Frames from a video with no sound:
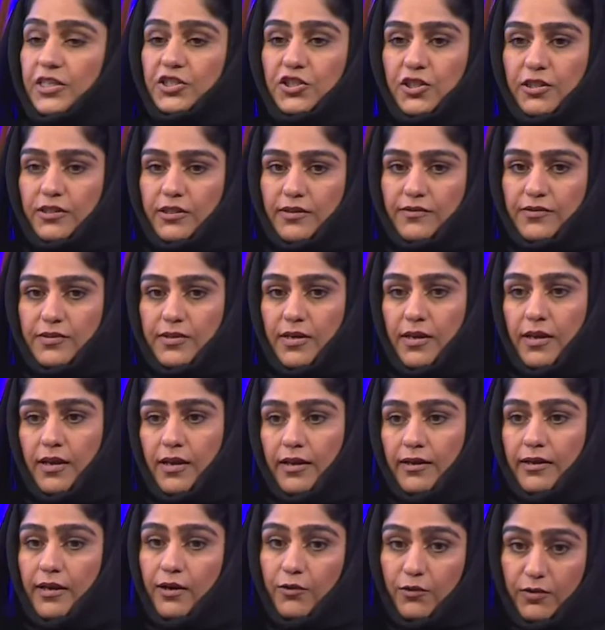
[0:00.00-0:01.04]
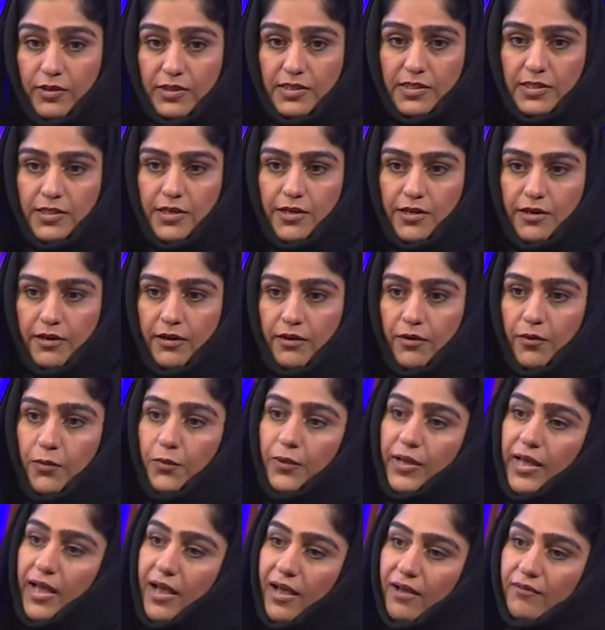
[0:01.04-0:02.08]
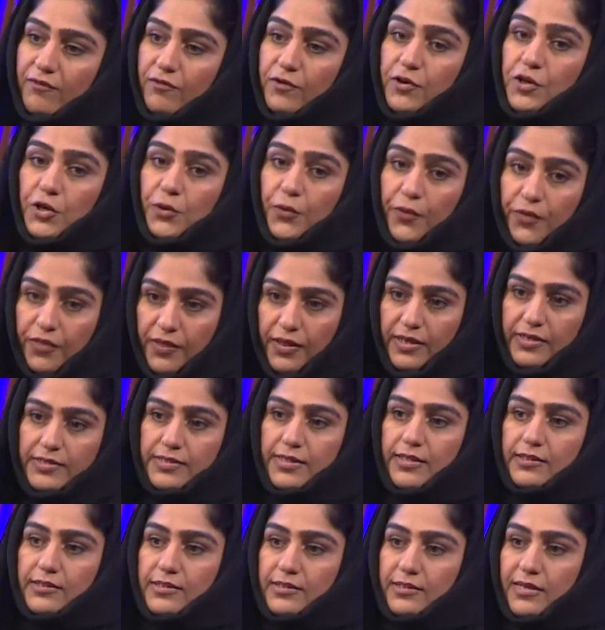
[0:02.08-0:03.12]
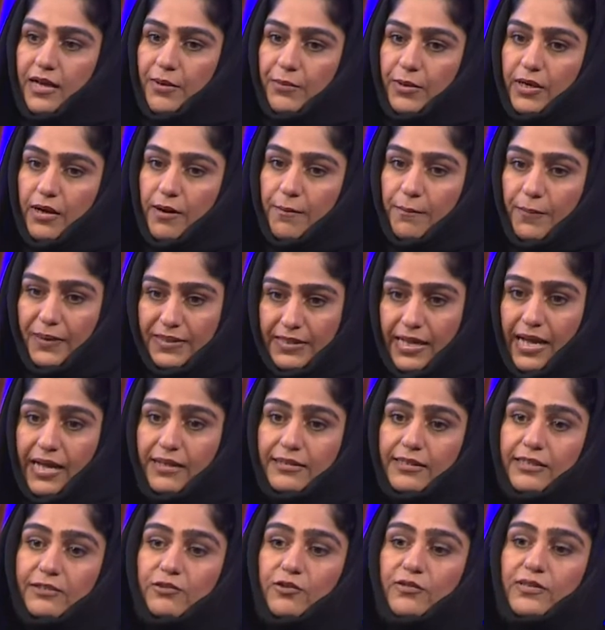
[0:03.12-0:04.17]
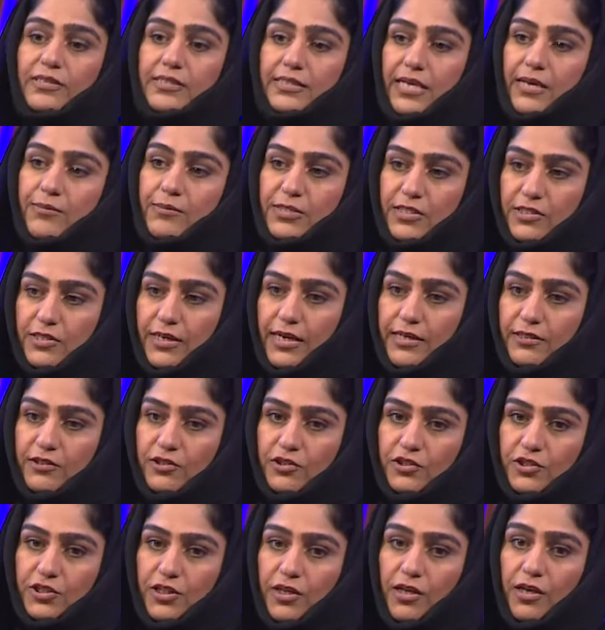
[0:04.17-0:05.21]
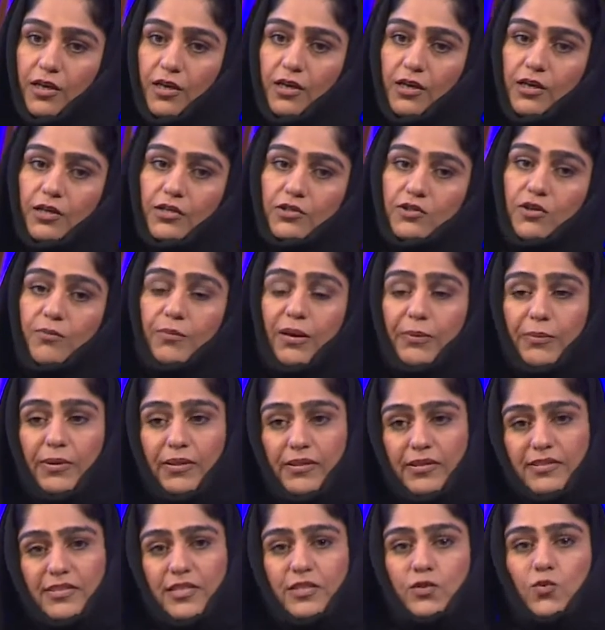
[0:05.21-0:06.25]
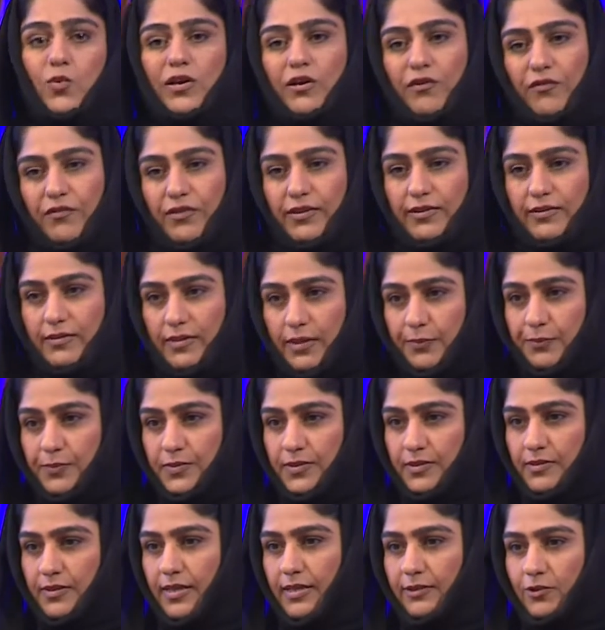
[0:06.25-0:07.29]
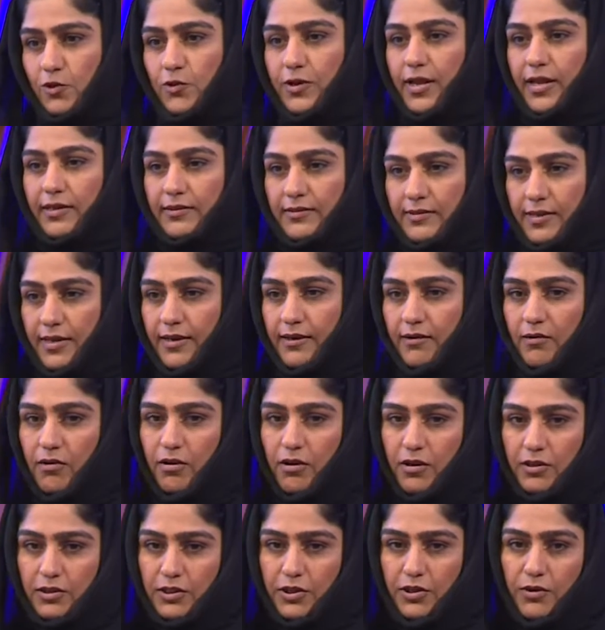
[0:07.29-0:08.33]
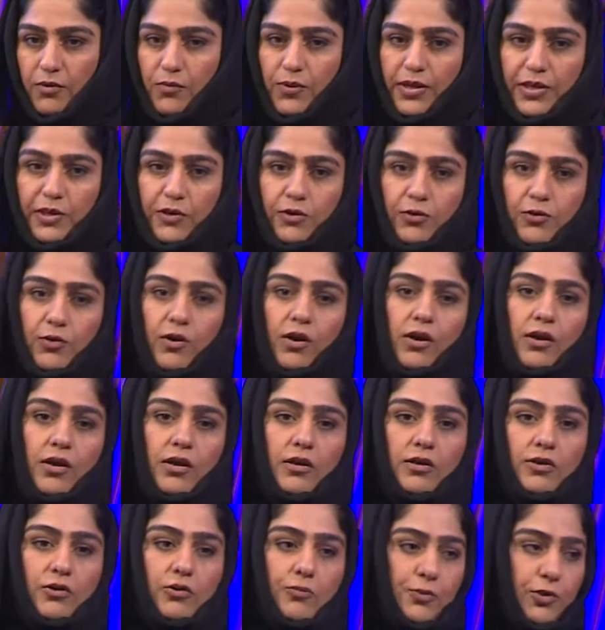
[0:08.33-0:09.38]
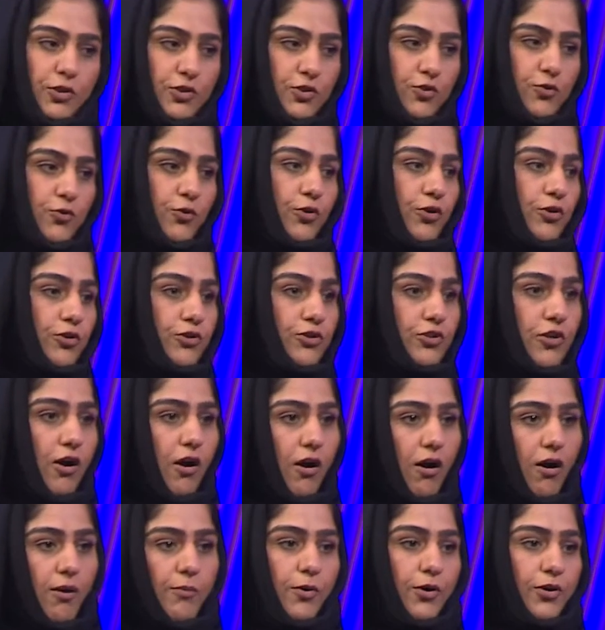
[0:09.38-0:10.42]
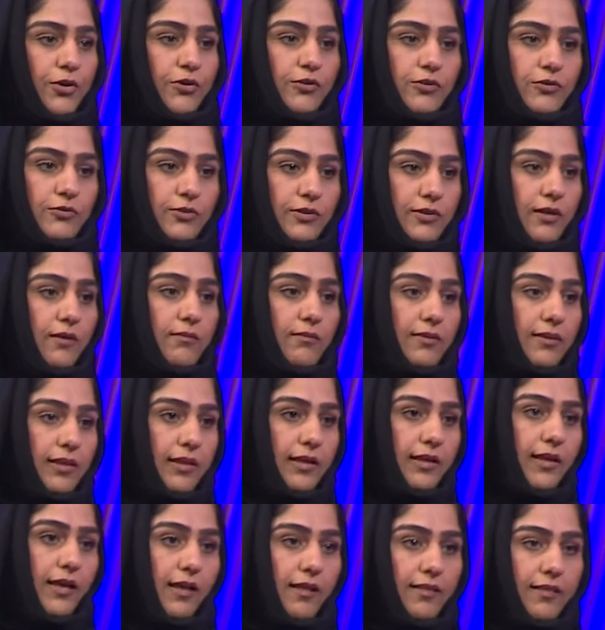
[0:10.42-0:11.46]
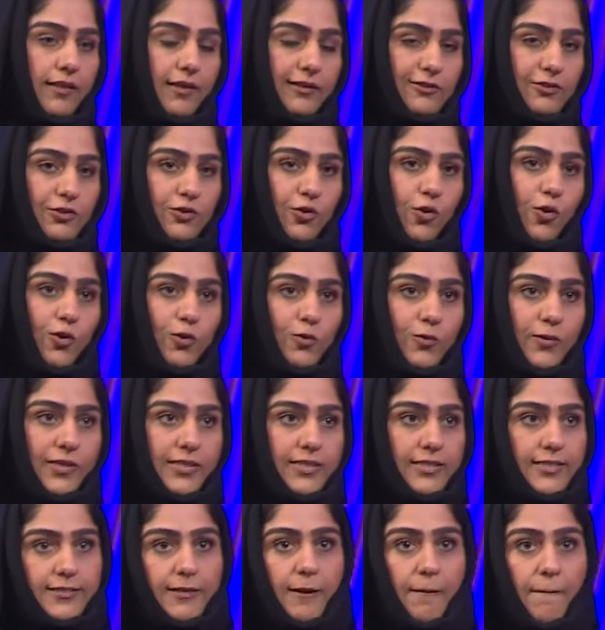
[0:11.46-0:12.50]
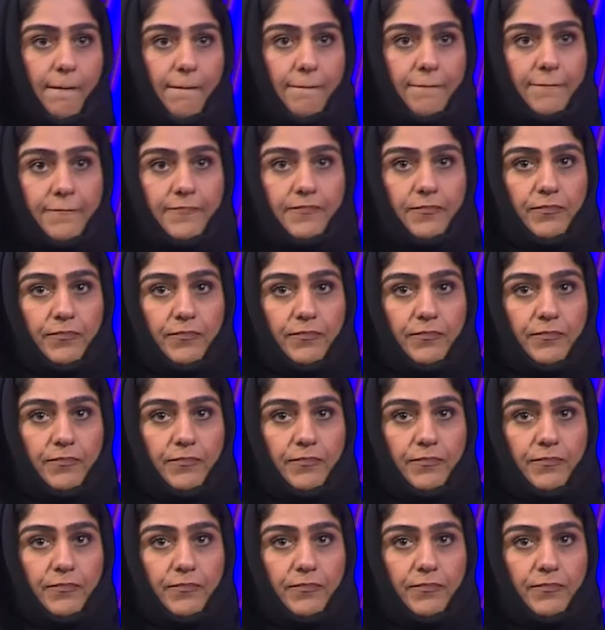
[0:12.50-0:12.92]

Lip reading: of initiatives. Now this year, we have new things that is coming up, but adding to the same strategy. So maybe this is one of the tips that you can take on, when you pursue your job or you do something, that you always